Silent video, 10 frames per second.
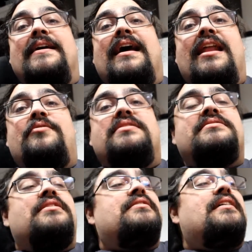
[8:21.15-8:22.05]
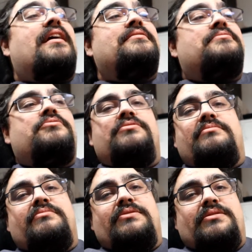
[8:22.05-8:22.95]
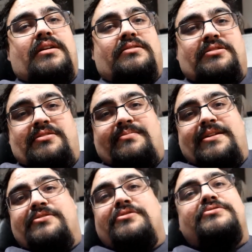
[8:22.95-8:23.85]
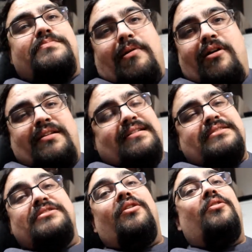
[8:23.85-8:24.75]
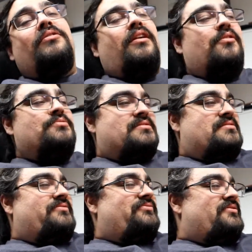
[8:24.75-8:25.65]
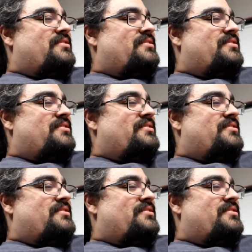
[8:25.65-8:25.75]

Anyways, at Dr. Demento's party, just the whole host of